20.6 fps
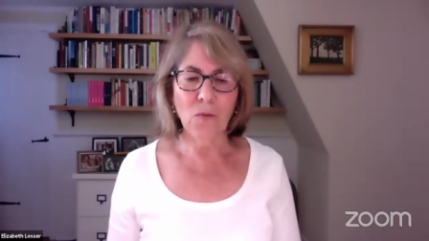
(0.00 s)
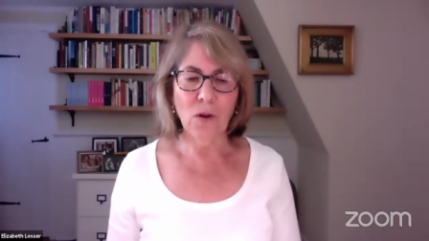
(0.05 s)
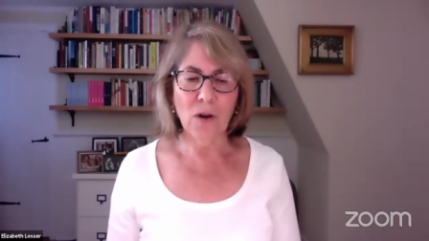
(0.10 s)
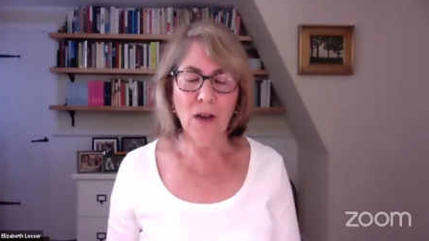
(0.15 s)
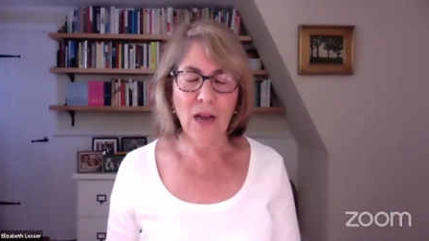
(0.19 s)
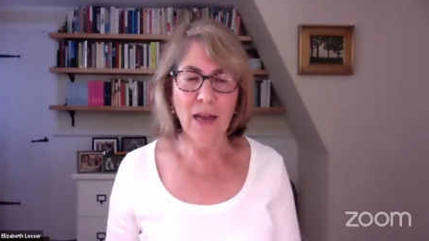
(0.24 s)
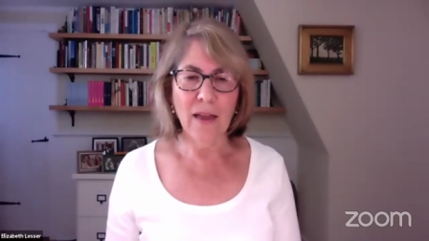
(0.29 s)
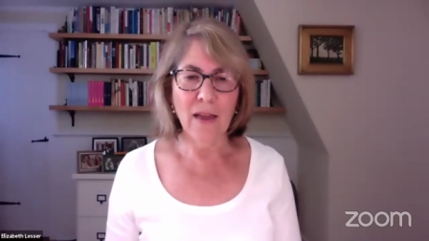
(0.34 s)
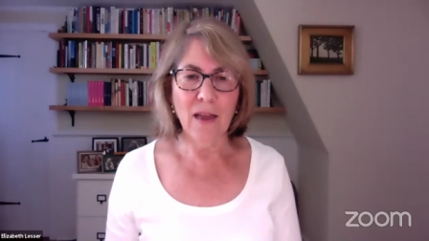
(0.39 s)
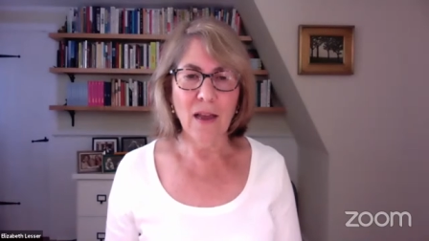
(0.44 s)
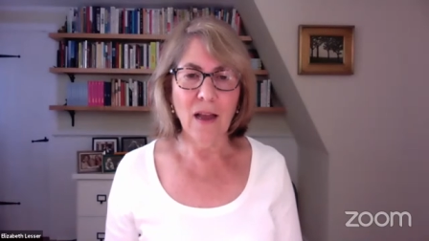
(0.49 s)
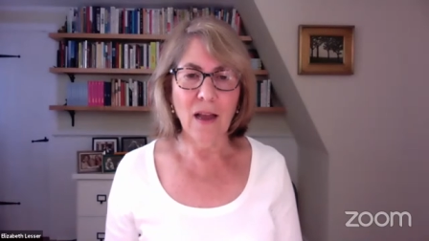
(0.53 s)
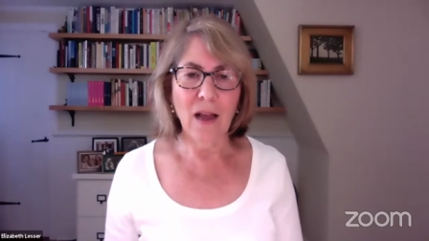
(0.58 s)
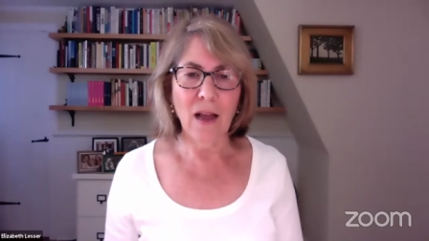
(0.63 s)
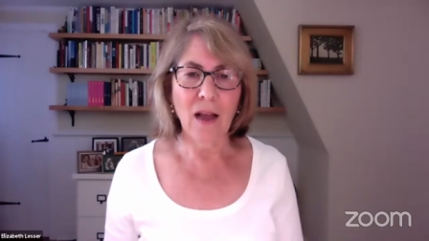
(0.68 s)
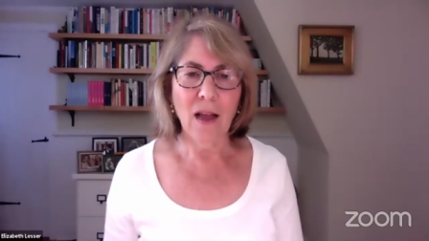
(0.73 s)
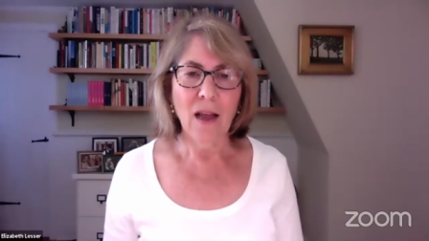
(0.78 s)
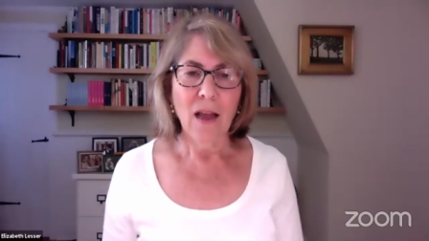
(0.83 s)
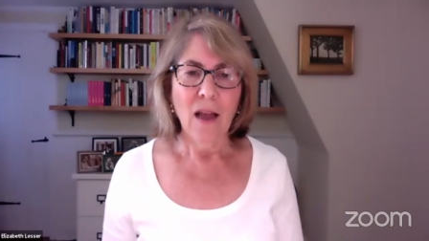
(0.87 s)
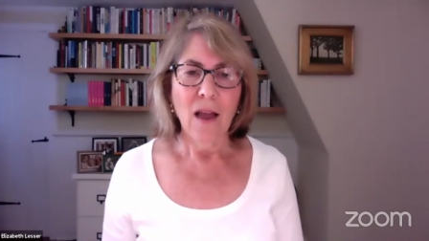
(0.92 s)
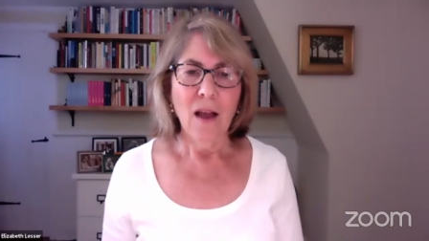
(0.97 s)

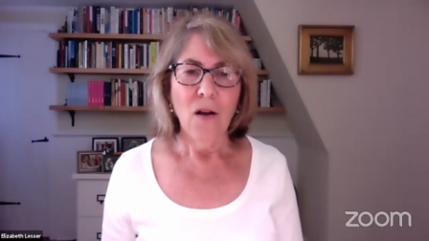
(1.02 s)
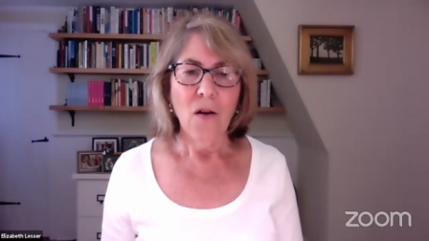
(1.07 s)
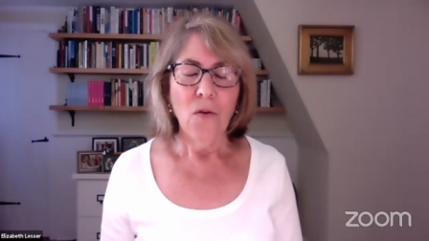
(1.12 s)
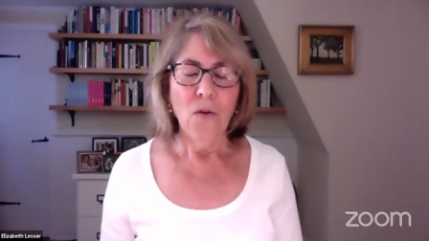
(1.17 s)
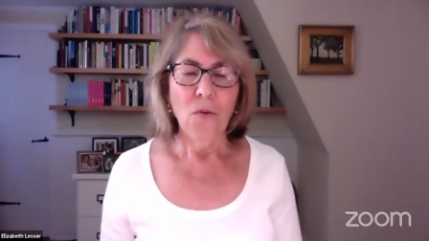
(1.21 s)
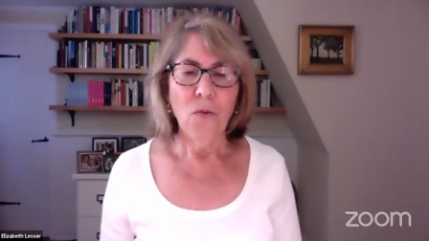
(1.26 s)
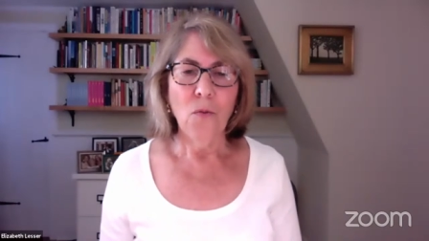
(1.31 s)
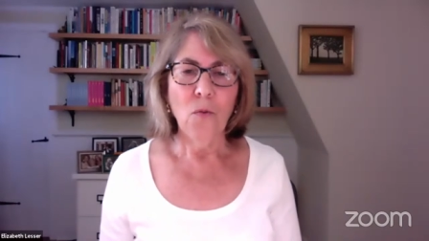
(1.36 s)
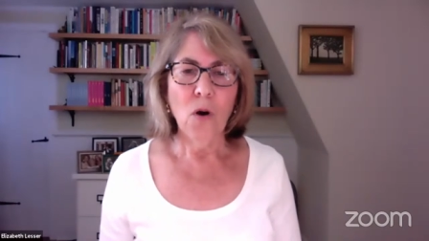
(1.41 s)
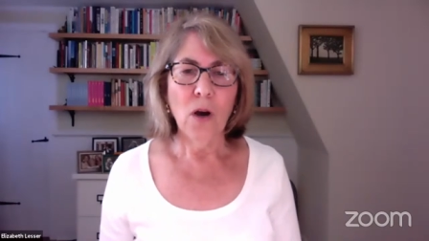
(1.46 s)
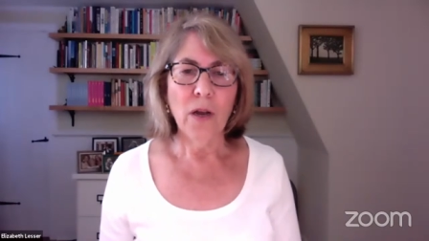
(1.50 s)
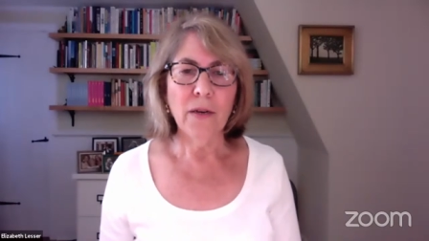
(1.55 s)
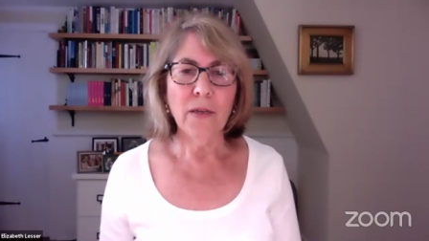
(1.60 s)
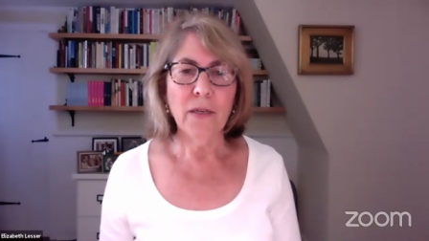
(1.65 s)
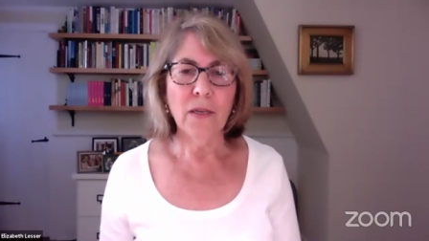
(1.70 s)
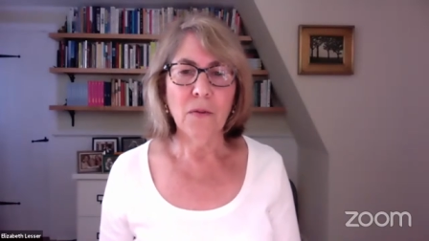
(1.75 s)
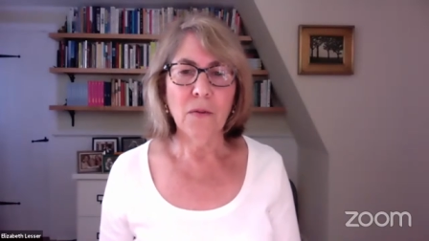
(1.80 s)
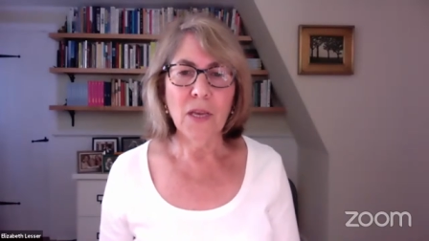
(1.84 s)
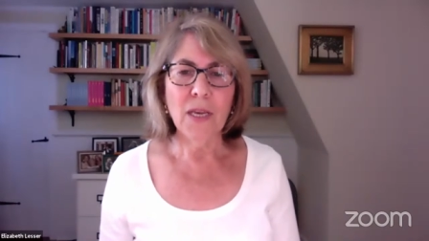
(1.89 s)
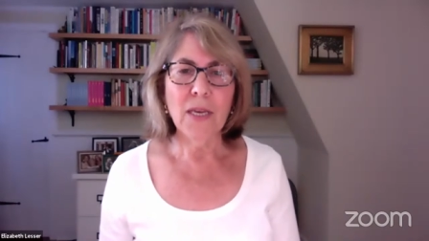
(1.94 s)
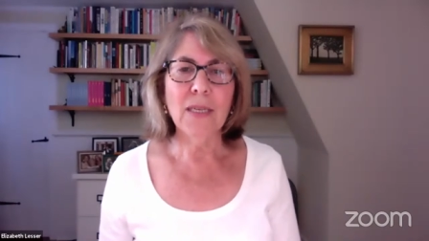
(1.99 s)
what
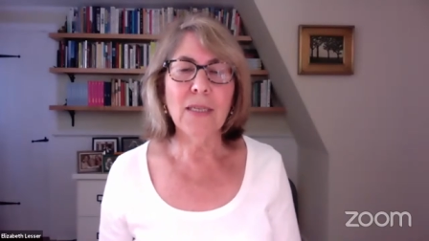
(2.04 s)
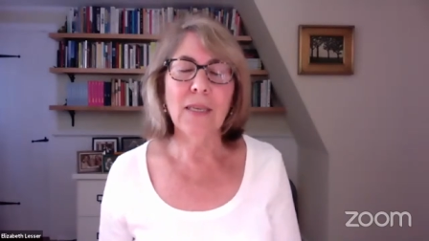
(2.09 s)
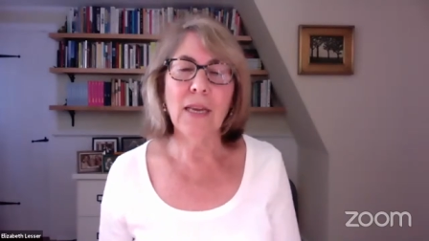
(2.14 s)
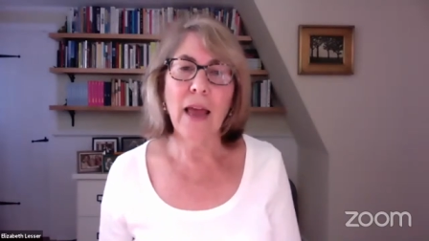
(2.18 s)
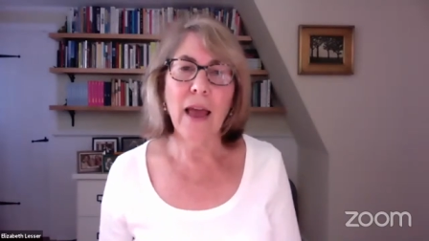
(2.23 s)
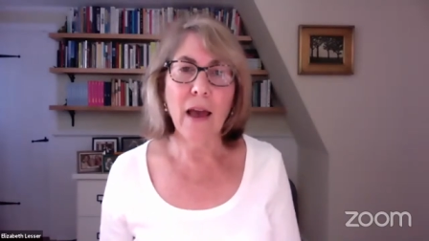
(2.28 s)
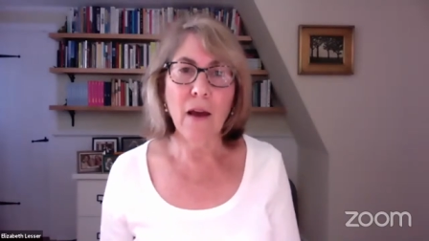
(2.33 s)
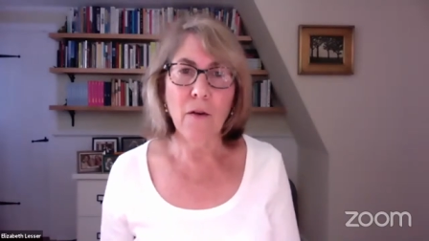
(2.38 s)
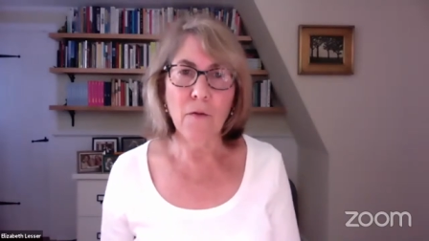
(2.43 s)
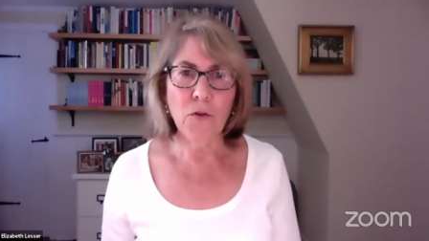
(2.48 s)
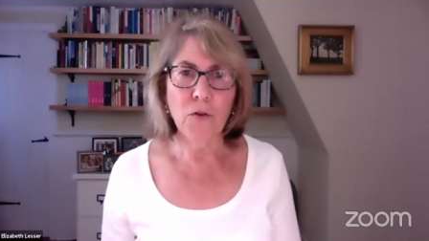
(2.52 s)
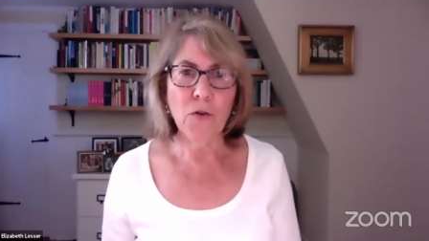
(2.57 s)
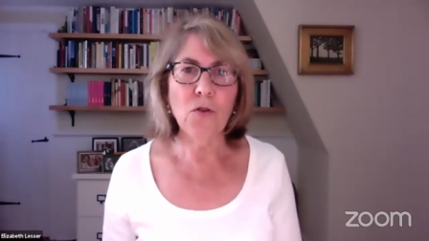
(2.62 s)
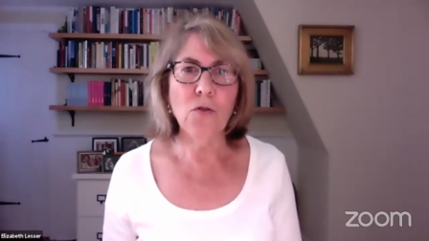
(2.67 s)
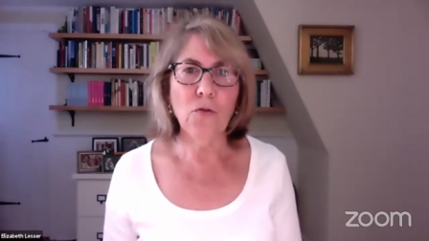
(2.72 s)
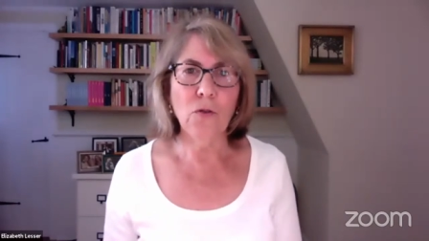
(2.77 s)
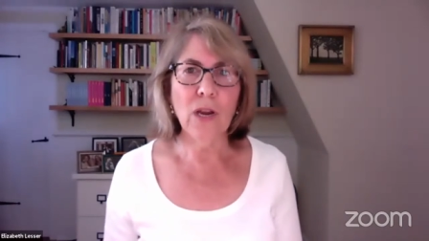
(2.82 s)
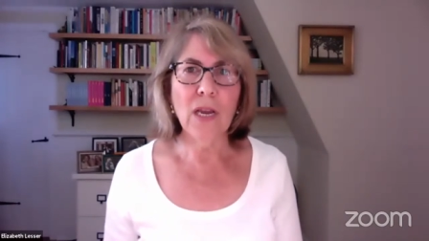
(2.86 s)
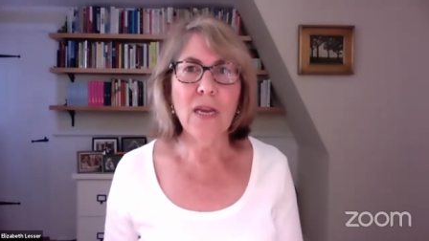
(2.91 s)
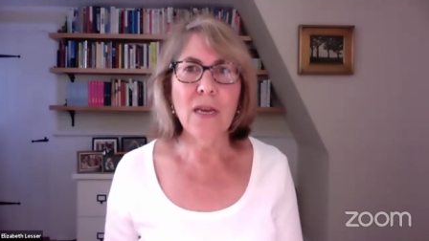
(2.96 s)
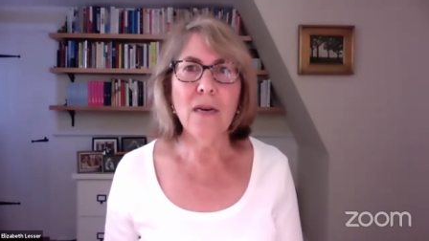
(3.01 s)
to me is
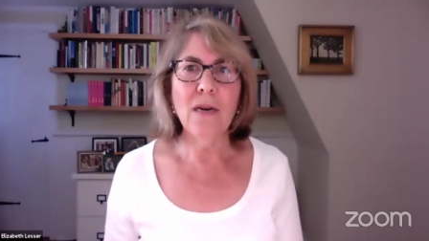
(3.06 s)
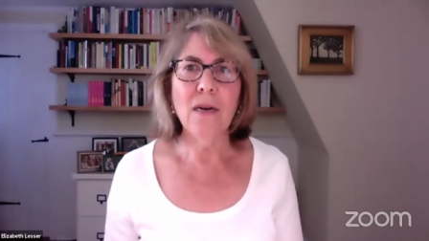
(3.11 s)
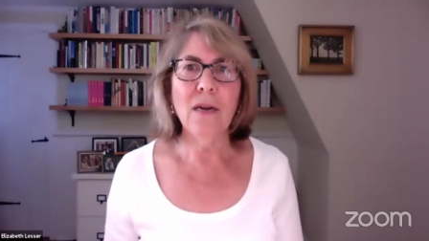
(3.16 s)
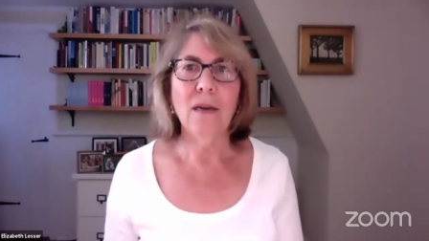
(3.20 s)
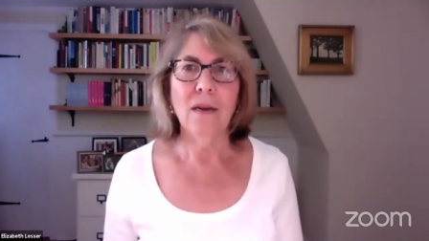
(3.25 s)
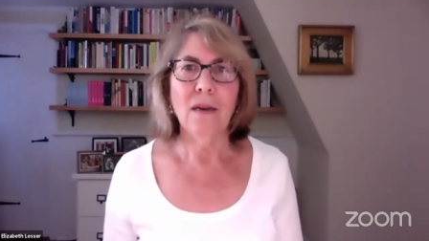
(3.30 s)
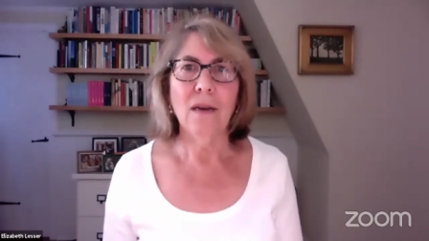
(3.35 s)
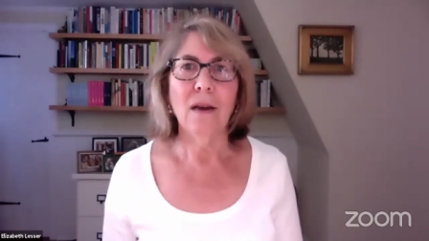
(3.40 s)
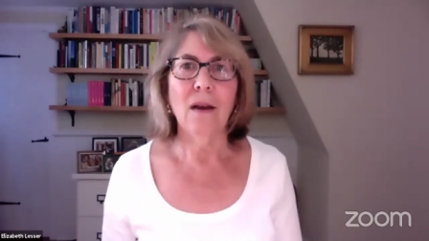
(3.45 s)
evergreen